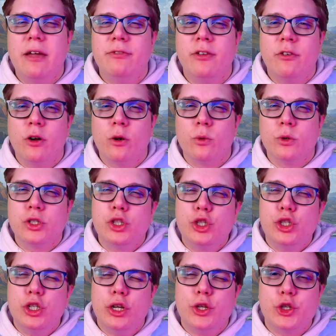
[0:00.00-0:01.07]
if their roll was
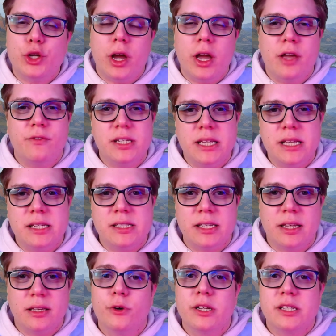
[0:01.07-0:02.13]
just shy of a DC.